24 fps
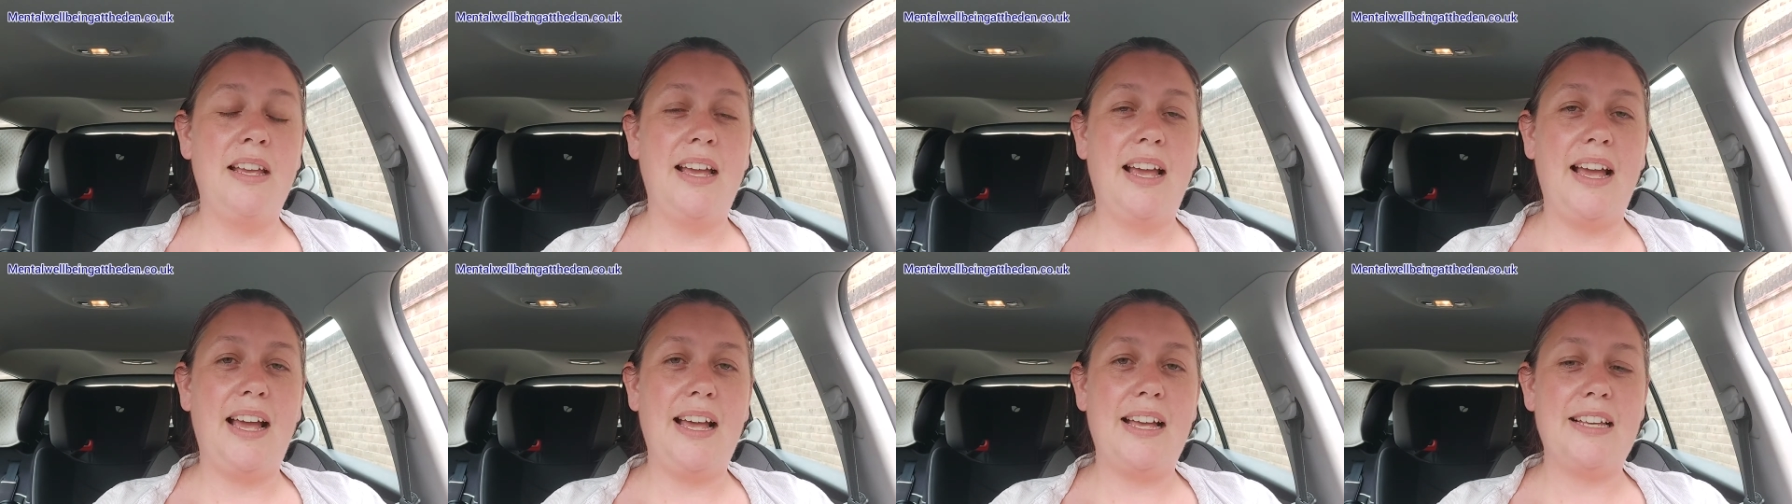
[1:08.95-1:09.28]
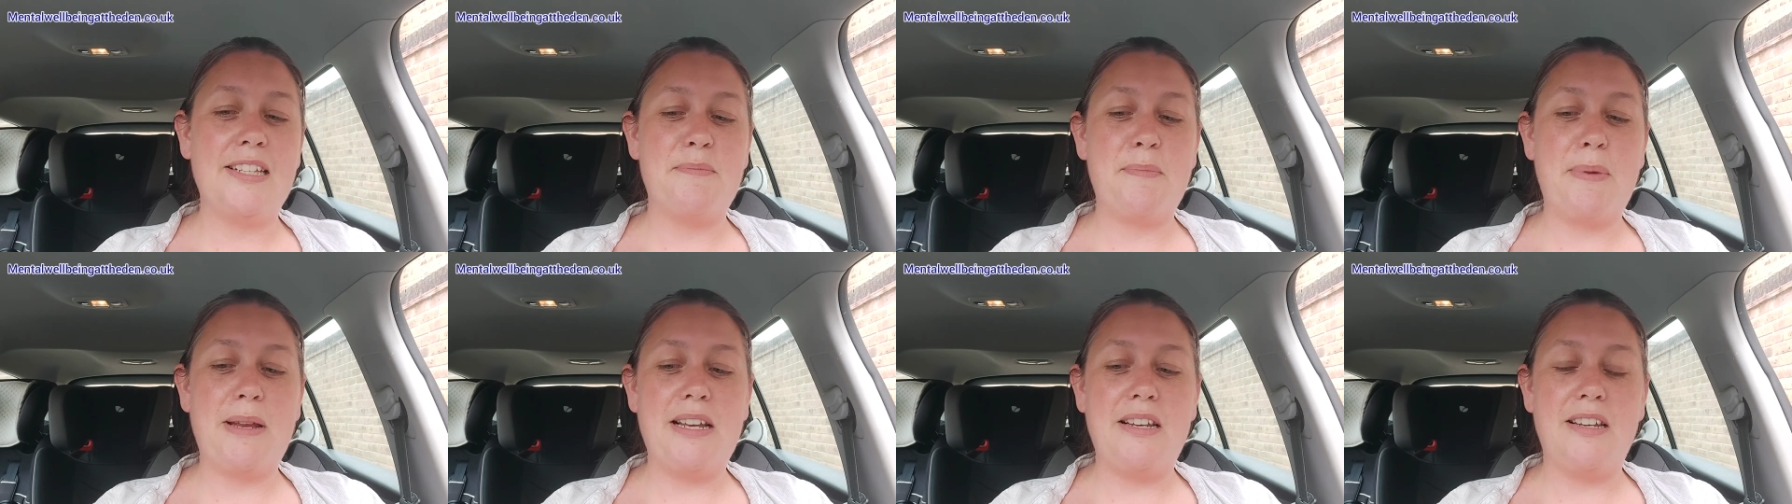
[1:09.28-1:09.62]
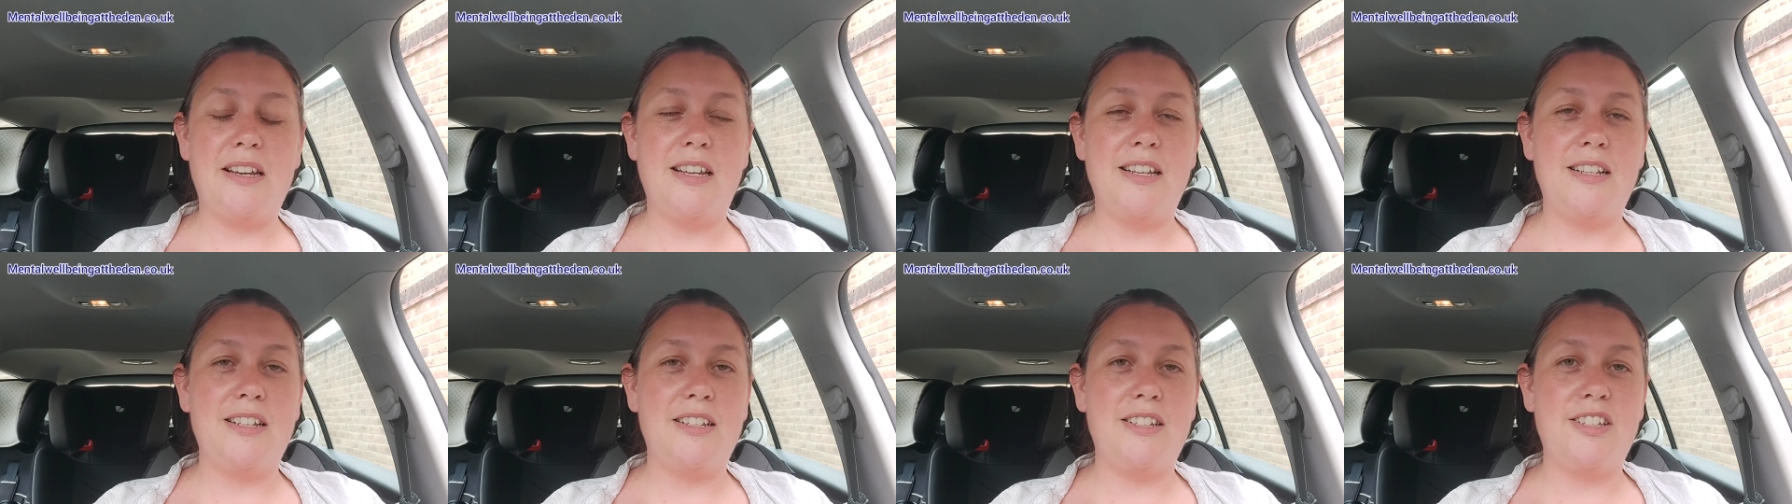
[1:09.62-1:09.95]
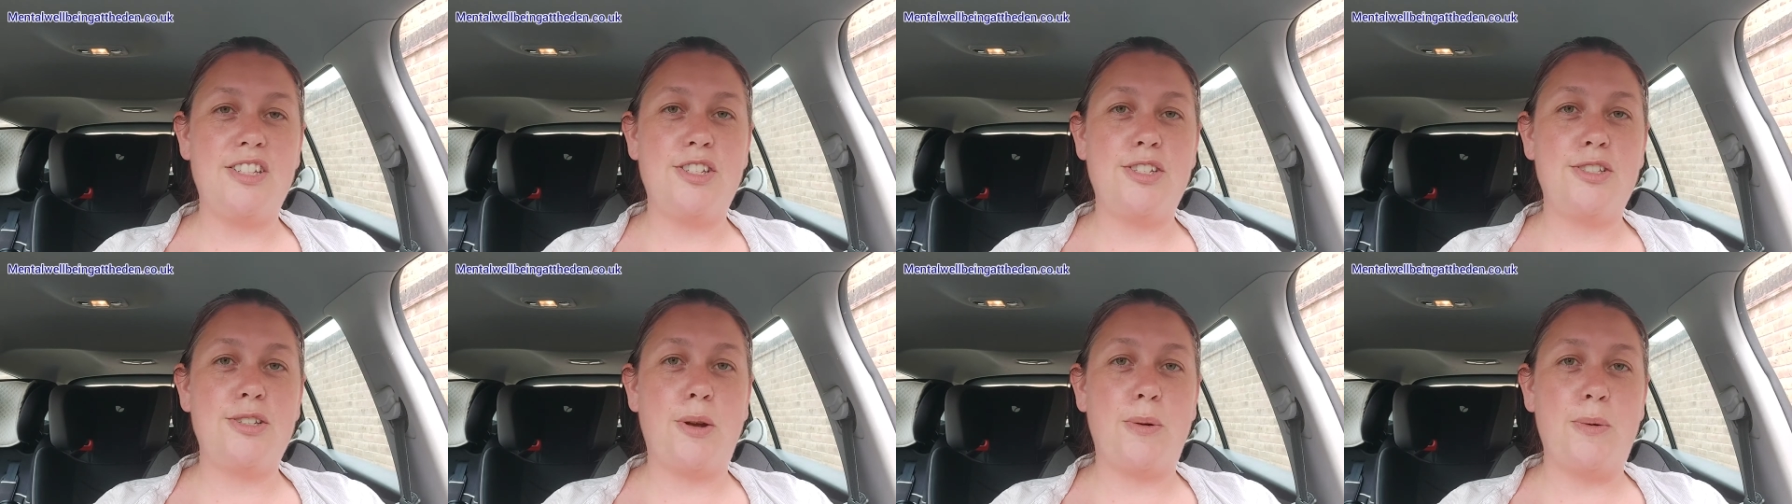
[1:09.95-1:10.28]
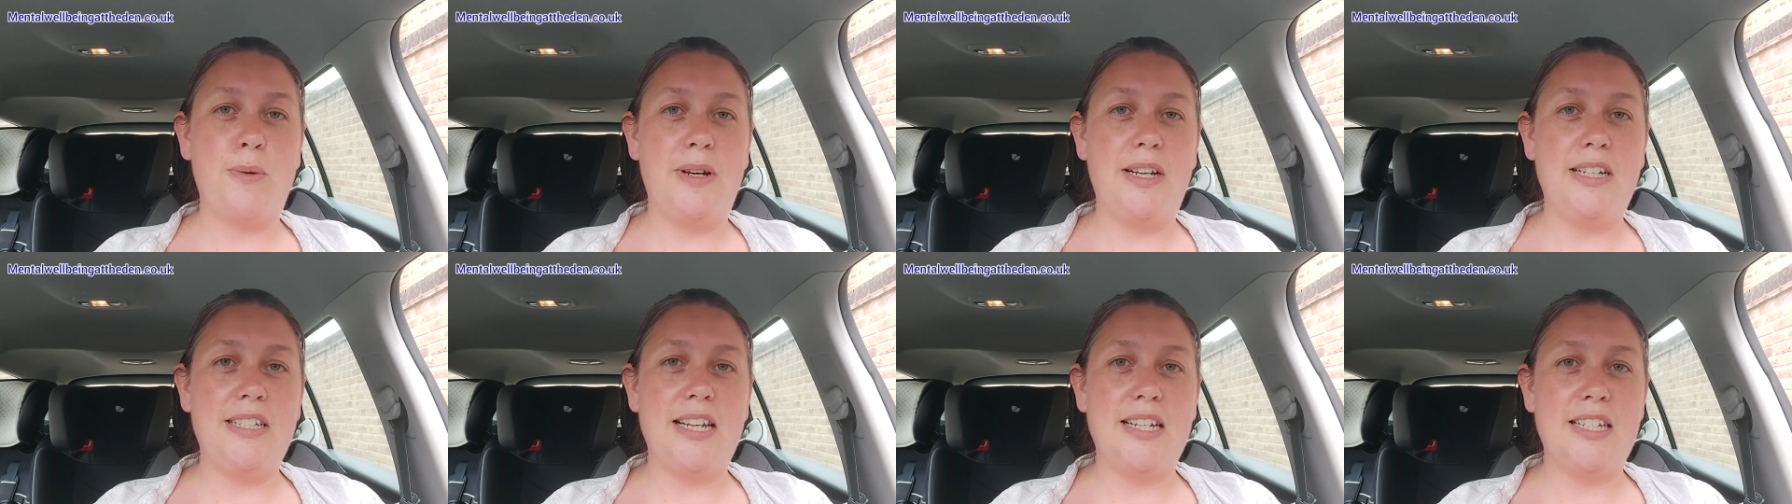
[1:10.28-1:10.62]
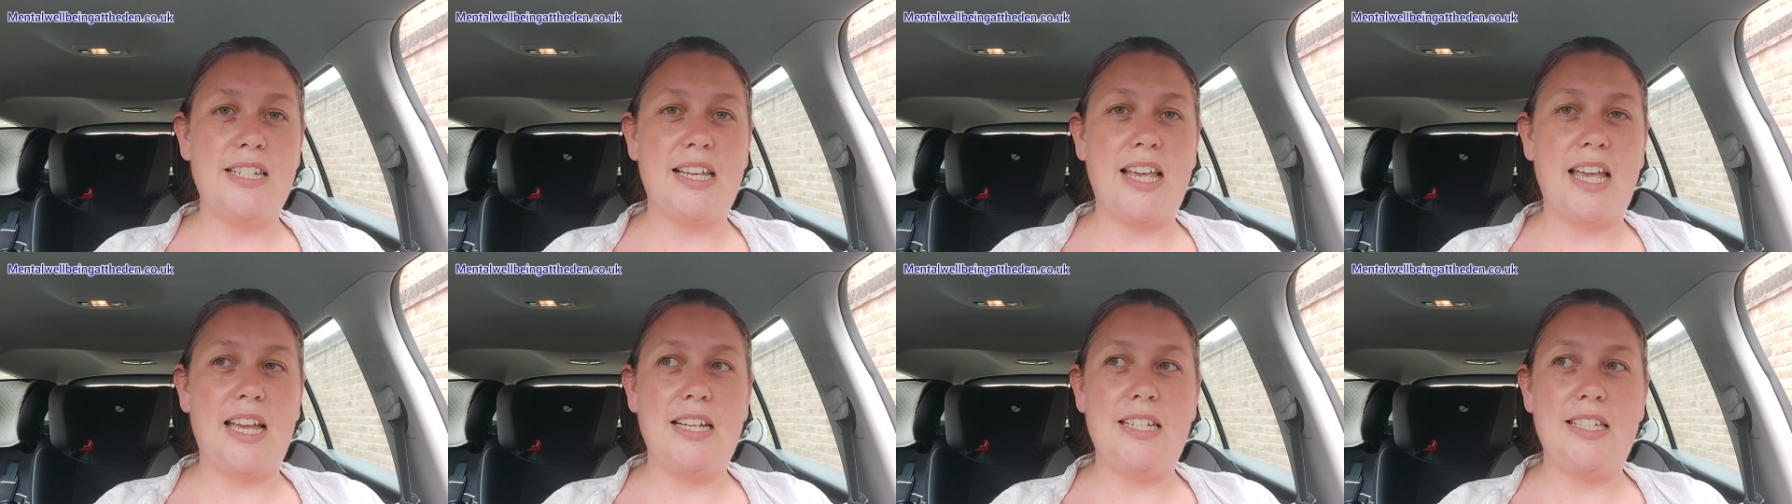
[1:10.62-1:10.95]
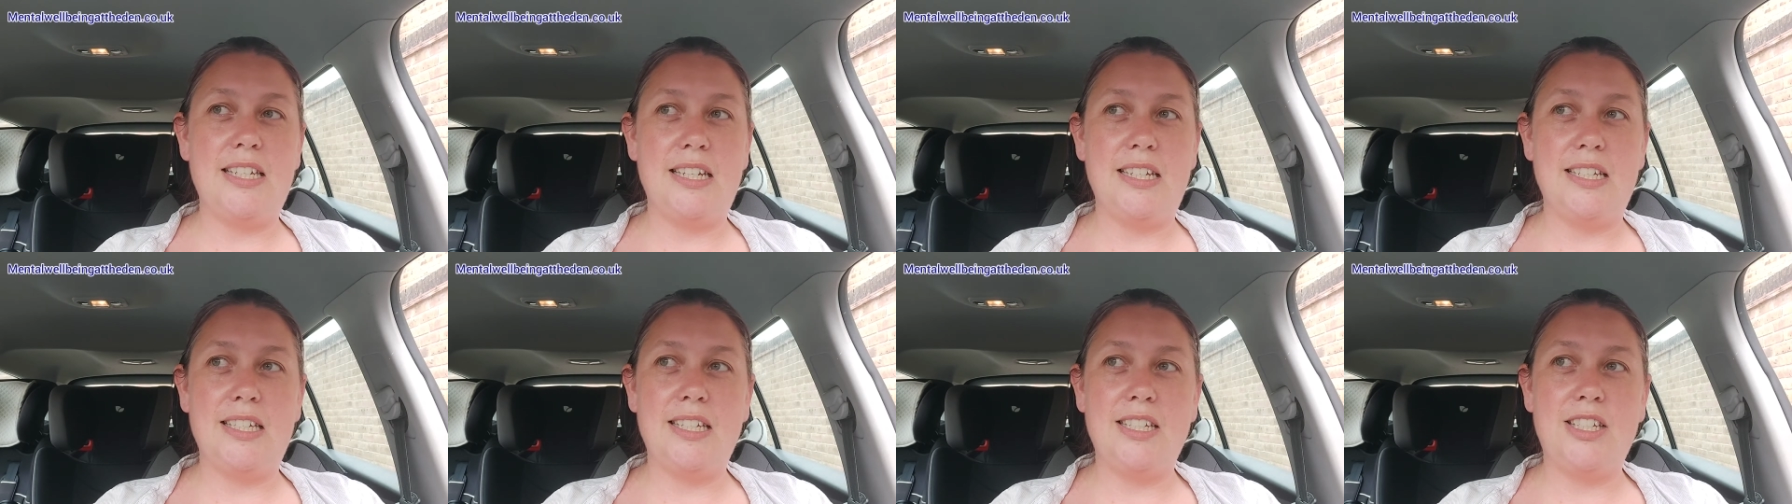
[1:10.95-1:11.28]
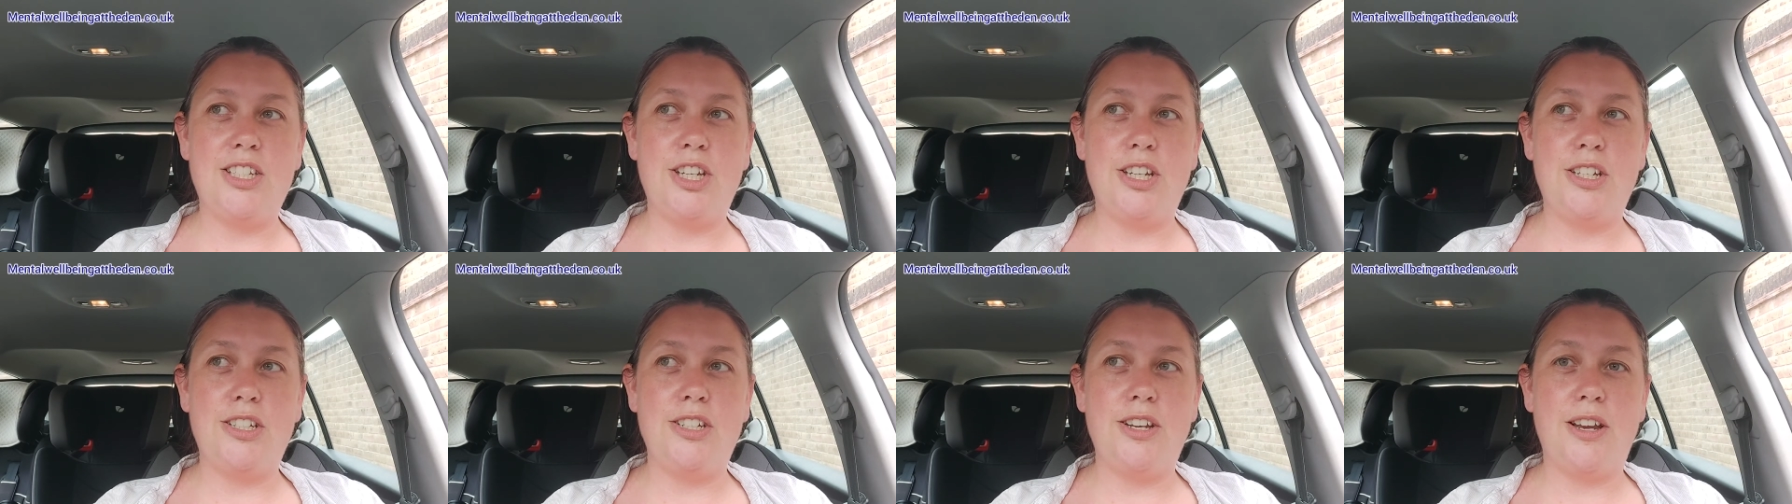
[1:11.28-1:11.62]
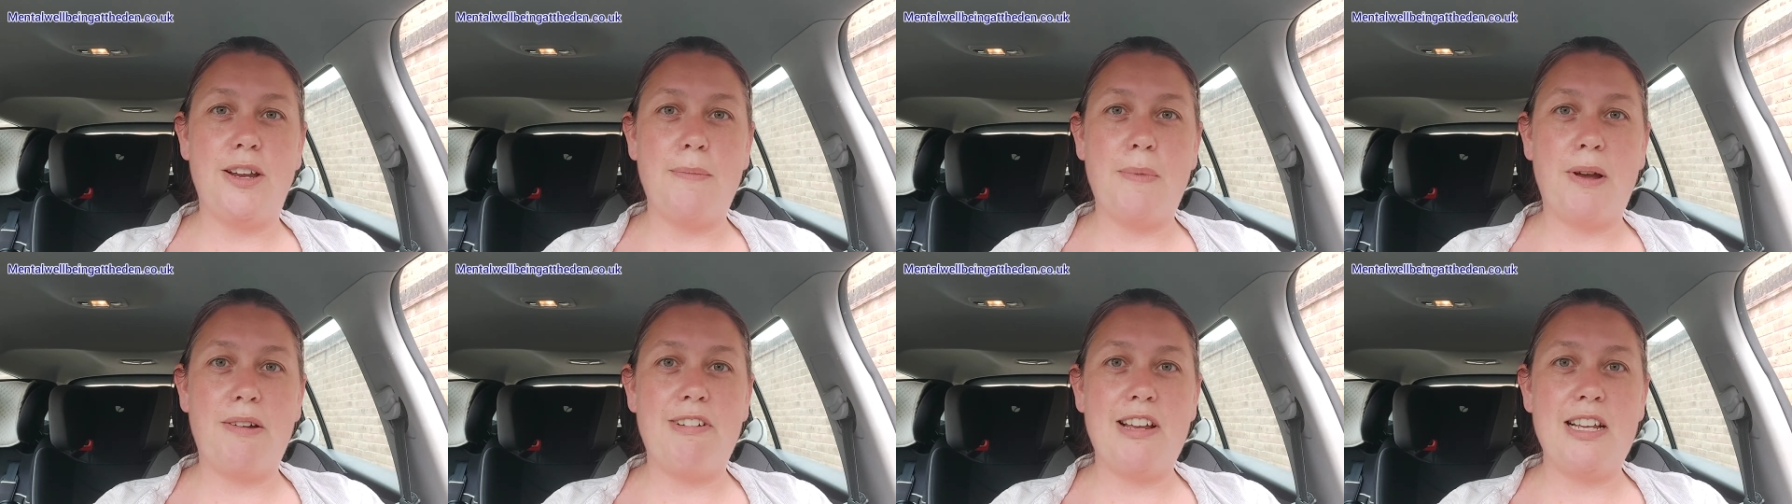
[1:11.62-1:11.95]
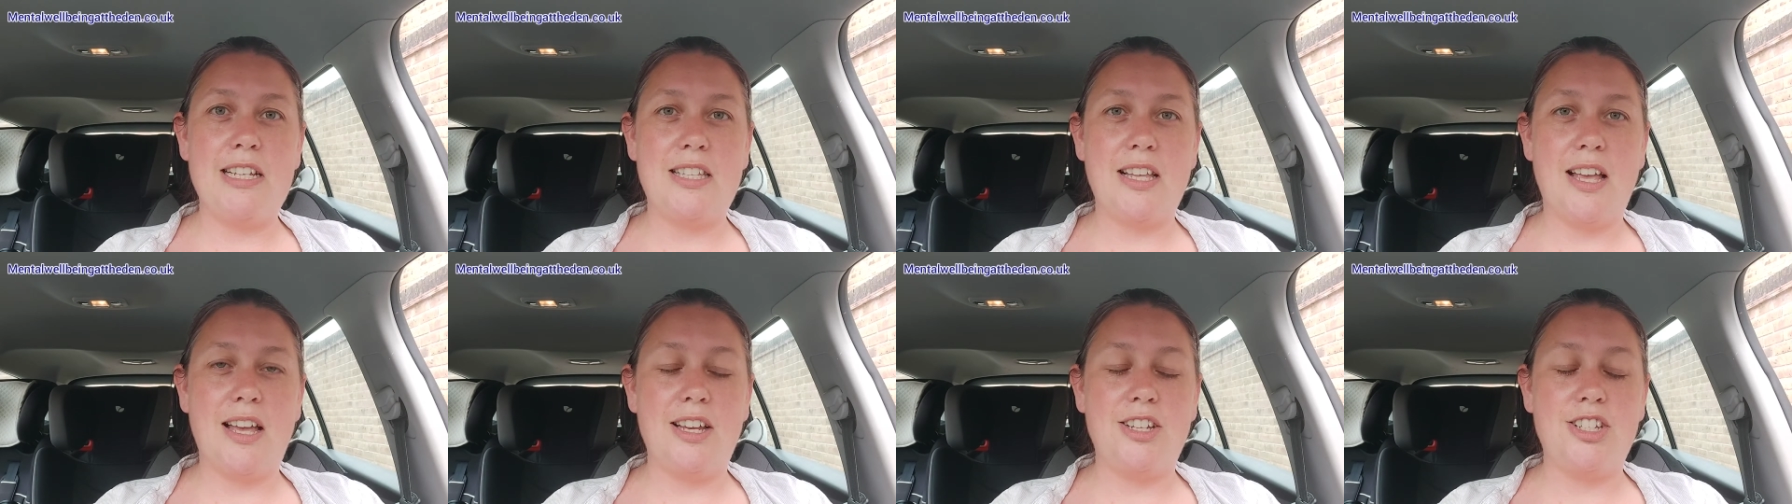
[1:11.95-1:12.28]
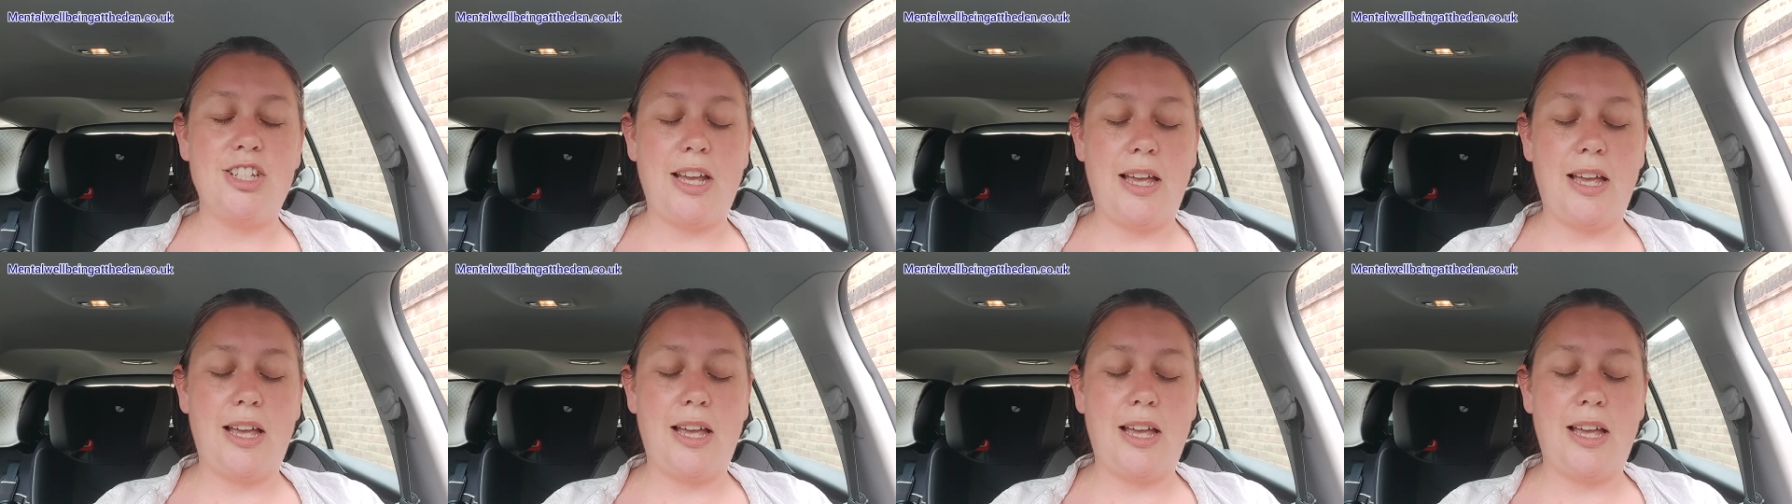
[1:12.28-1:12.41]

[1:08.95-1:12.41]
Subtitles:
has been solely dedicated to doing my research,